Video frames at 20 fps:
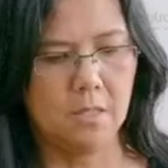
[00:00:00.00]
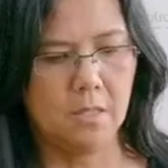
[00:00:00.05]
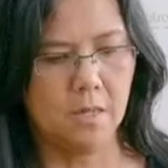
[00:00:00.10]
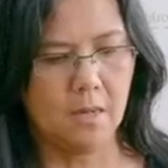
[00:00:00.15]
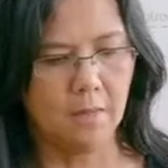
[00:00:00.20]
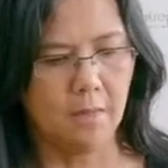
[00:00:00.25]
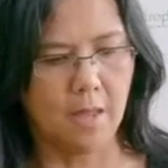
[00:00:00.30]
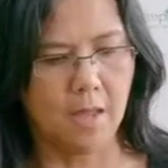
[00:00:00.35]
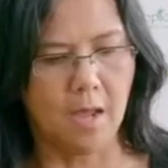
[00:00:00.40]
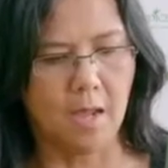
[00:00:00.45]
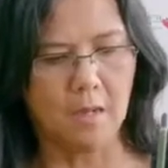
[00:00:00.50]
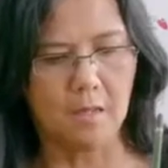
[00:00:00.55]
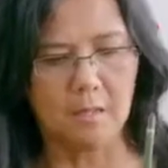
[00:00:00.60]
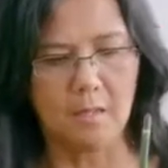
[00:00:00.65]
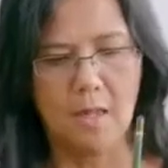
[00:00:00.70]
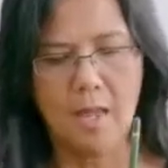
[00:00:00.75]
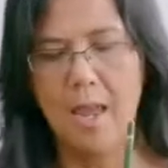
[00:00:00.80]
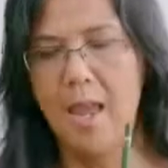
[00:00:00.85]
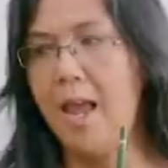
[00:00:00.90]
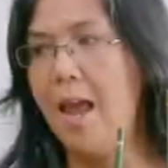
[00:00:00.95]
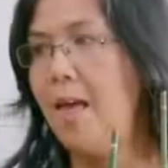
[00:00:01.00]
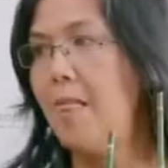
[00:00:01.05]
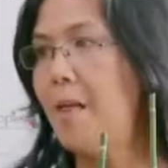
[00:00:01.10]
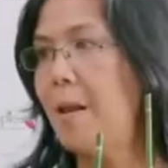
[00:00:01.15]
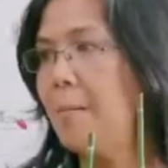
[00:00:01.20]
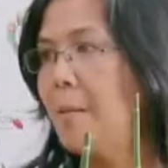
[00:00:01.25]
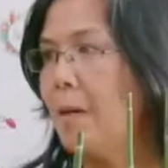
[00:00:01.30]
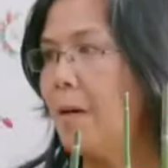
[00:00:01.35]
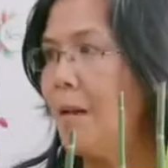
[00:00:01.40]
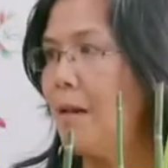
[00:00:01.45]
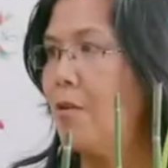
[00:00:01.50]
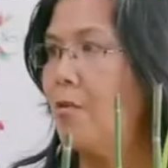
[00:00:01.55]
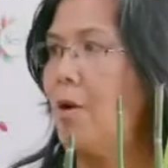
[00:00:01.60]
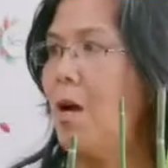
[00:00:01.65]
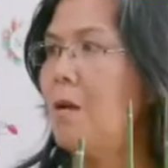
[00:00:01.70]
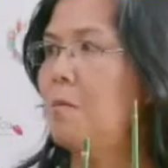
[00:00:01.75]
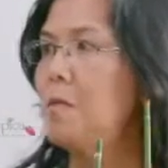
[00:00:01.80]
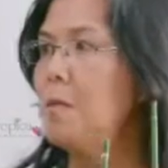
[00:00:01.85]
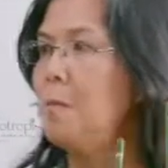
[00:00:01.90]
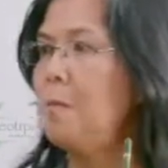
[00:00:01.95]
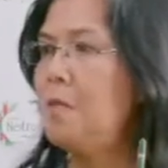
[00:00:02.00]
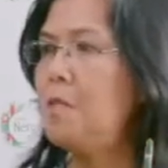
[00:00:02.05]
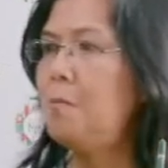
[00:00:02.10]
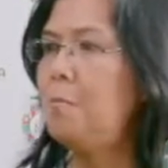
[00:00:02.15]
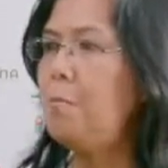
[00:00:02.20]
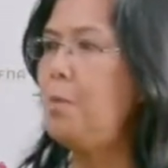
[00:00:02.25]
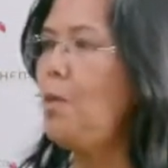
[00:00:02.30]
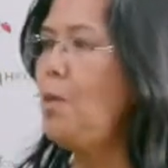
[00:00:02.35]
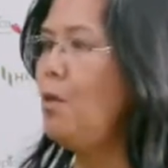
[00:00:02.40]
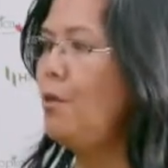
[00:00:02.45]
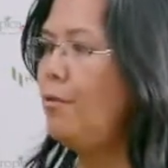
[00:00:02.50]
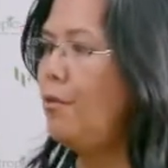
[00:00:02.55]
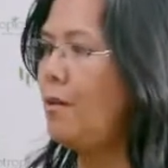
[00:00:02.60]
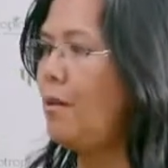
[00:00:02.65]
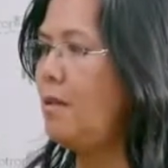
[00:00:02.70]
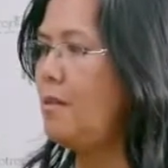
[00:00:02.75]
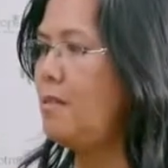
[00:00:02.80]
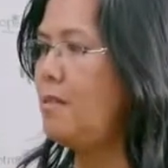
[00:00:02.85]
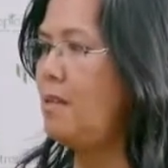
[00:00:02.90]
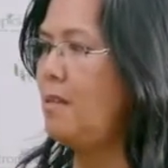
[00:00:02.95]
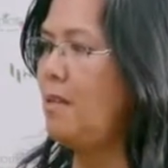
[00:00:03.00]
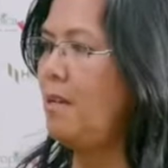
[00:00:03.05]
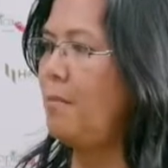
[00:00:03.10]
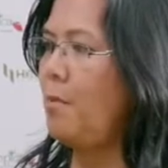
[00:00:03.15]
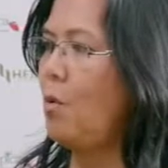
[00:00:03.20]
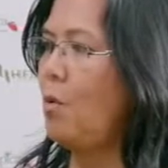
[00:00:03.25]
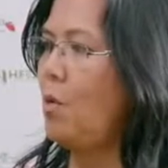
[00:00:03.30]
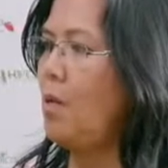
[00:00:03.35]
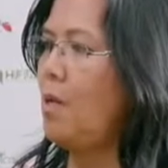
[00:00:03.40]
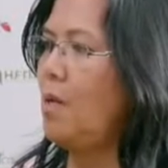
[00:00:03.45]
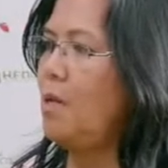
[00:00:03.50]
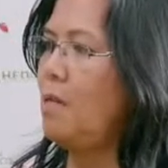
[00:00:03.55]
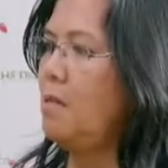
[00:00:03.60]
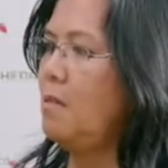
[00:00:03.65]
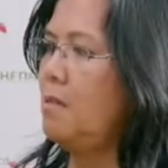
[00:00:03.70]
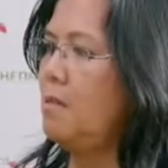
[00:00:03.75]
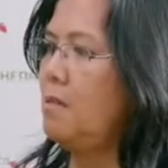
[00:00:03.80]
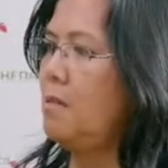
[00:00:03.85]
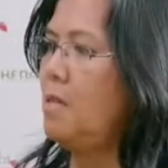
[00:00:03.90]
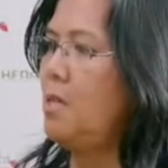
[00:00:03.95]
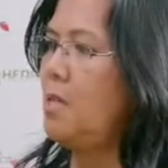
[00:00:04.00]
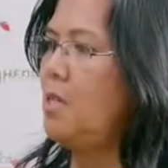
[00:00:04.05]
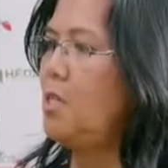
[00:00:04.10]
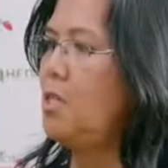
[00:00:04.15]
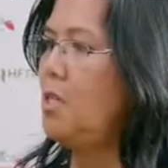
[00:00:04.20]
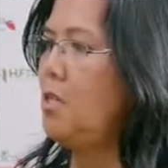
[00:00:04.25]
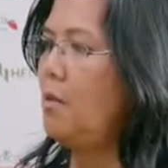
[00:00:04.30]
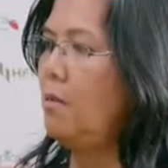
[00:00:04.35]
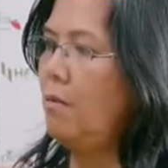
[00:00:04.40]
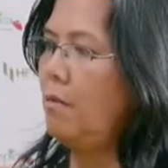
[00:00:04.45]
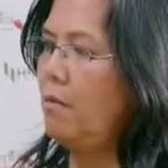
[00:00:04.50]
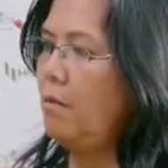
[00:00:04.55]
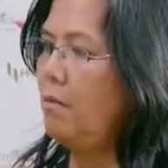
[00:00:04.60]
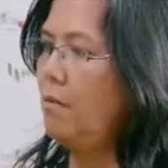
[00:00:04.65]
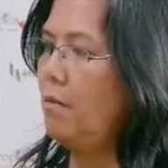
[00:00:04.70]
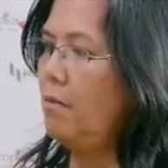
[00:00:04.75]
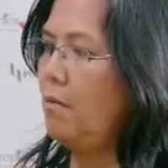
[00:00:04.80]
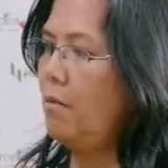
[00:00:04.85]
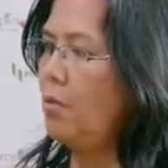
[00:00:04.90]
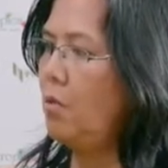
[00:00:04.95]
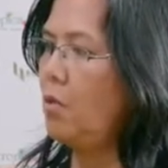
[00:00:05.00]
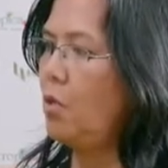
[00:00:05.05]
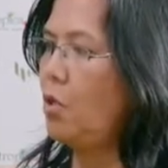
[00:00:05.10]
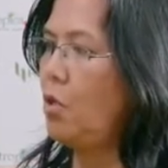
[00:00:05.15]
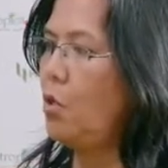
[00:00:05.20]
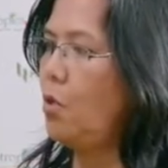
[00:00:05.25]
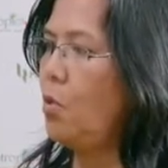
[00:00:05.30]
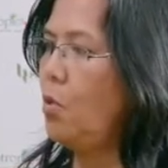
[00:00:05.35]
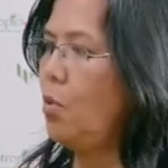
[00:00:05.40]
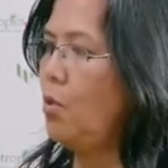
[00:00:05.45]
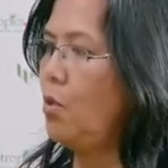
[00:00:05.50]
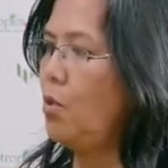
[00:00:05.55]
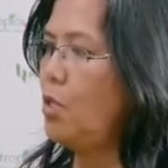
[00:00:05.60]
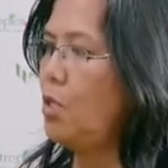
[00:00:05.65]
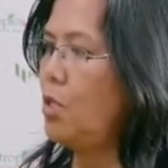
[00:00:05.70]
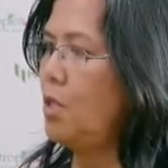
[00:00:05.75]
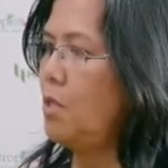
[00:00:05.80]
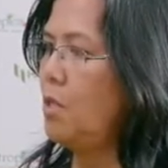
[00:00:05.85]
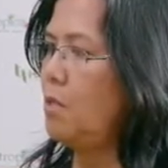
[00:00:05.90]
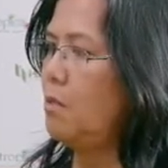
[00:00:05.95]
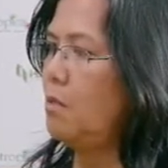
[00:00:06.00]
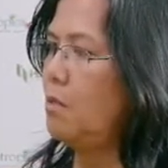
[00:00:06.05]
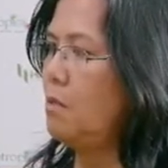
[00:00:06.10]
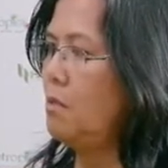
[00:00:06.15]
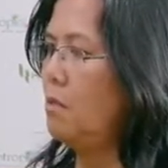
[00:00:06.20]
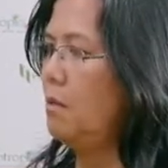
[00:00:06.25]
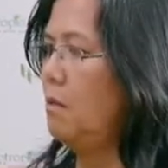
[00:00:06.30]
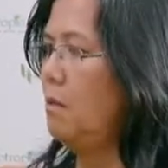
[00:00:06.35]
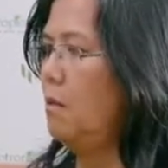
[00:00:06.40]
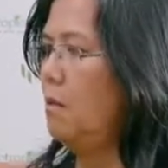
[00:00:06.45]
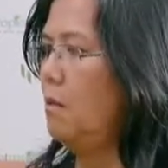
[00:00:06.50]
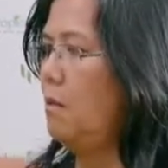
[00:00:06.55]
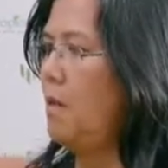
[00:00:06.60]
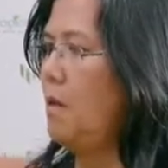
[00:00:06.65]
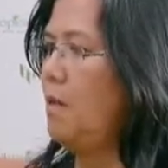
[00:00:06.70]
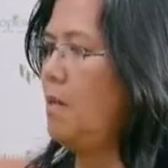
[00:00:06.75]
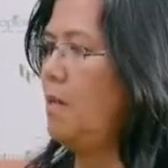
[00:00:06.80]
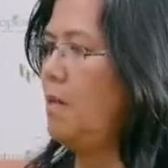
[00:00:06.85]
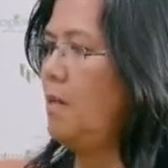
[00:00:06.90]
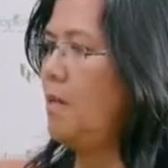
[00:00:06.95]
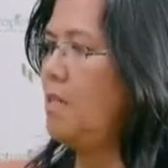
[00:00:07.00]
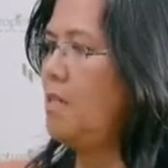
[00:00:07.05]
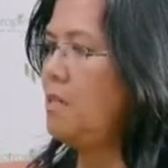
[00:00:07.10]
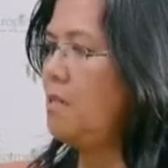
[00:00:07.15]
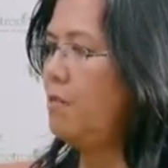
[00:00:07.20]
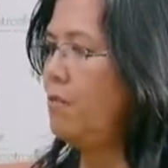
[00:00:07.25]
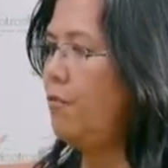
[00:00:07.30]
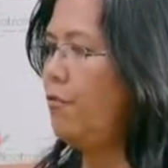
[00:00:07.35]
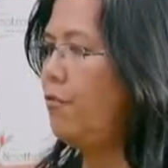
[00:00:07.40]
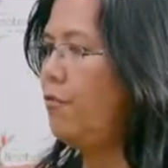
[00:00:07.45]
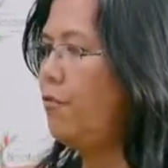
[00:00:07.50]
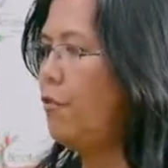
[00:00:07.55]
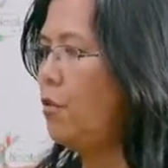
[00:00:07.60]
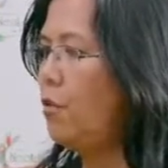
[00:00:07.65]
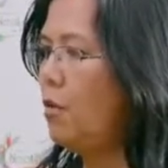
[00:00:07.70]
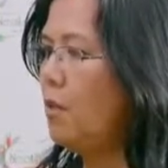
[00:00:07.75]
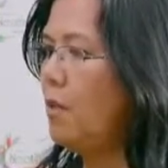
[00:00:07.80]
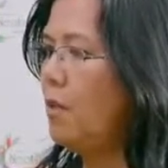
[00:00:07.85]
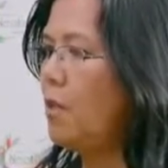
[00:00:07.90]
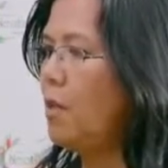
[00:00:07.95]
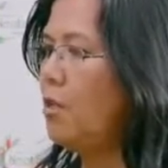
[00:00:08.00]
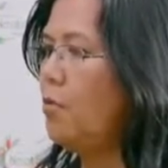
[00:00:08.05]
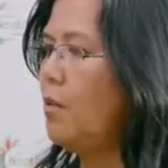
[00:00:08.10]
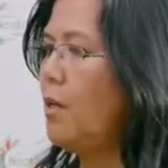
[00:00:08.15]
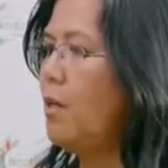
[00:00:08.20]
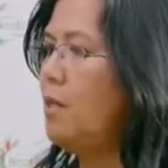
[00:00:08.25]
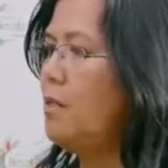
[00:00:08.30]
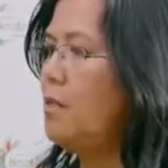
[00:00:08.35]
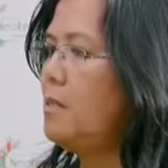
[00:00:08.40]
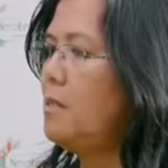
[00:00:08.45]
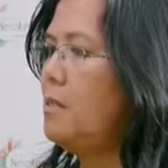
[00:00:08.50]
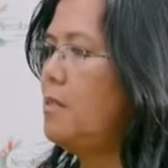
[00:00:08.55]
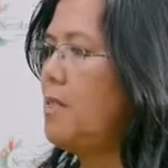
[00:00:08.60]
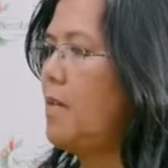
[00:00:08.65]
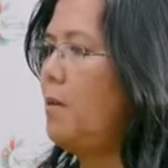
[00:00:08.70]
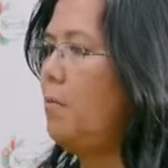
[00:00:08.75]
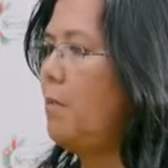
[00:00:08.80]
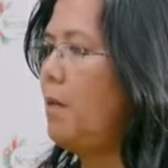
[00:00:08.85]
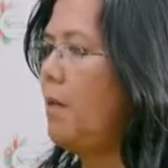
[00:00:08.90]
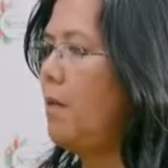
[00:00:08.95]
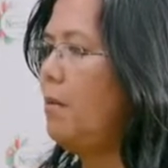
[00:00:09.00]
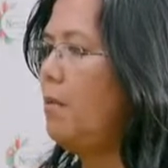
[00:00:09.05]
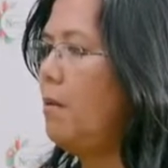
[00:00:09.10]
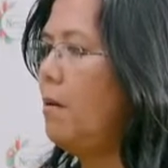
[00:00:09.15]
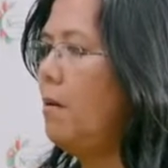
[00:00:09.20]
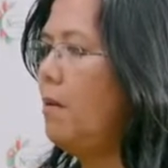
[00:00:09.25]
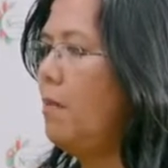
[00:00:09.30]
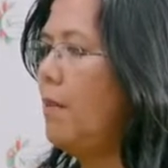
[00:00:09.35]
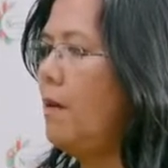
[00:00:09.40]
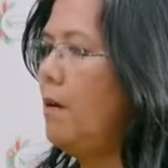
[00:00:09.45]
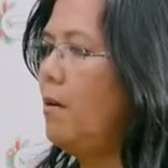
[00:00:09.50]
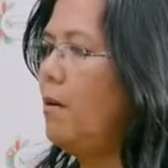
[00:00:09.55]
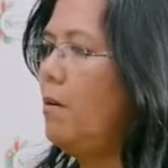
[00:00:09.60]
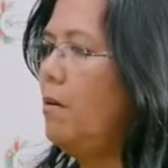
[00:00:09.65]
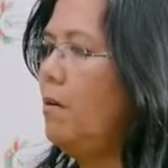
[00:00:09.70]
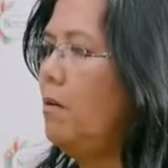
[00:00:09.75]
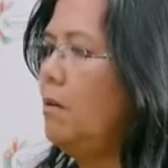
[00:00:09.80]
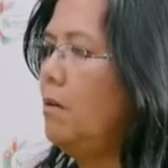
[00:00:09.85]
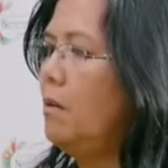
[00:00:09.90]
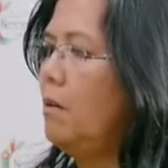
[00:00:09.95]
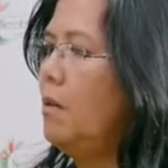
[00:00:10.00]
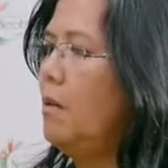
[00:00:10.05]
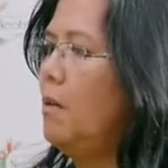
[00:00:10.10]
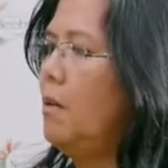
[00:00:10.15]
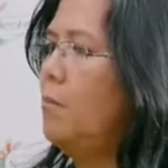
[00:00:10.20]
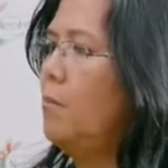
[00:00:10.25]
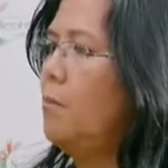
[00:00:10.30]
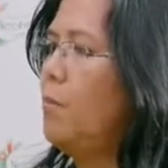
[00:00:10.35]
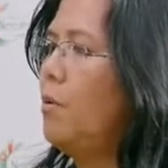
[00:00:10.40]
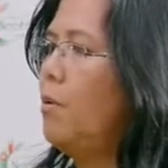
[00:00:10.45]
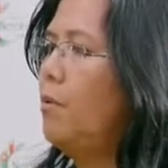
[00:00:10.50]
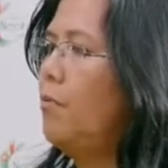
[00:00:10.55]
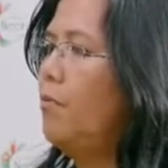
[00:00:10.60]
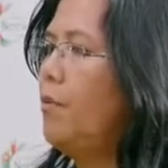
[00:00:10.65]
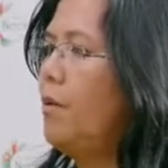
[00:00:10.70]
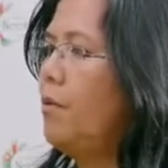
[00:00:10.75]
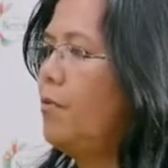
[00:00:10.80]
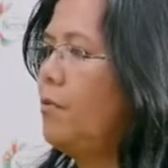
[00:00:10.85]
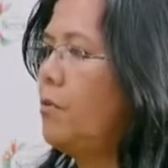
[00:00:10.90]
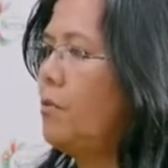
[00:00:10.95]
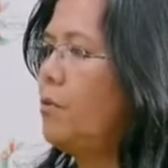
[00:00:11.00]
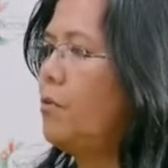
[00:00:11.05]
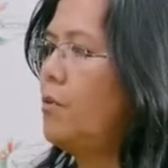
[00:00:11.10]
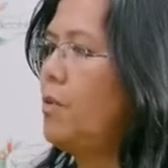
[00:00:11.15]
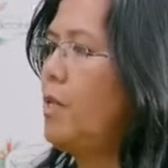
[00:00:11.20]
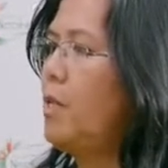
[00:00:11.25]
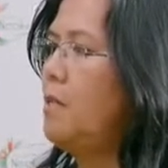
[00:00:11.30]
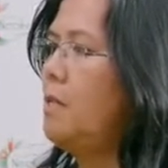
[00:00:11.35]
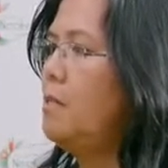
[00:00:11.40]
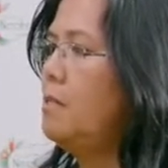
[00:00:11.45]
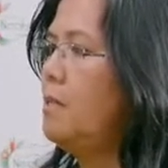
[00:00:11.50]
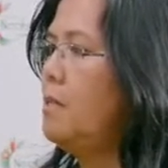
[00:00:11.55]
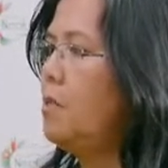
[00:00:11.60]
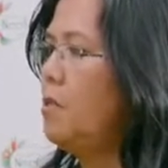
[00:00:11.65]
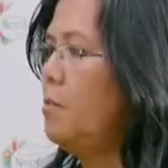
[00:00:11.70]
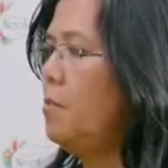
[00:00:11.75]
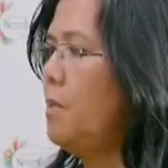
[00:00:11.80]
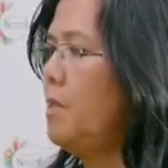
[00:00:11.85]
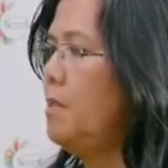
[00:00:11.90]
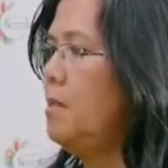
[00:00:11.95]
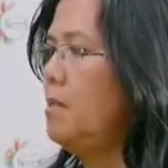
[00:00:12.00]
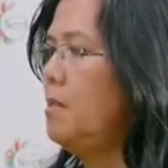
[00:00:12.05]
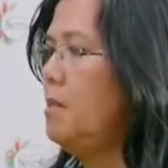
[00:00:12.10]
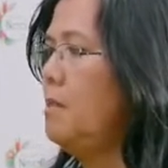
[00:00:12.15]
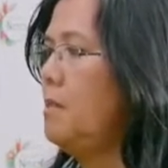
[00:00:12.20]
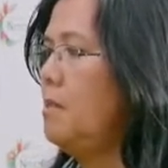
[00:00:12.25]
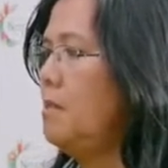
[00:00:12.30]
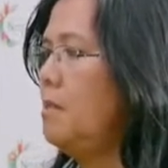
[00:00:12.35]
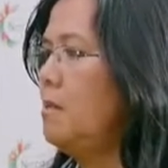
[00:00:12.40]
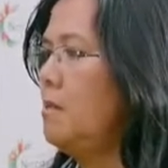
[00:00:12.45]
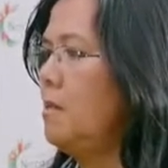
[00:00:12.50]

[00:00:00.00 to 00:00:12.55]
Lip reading: like that. And then I'm going to grab some of these beautiful Oncidium orchids. They're gorgeous, nice and full and great stem length on there. Perfect for creating centerpieces.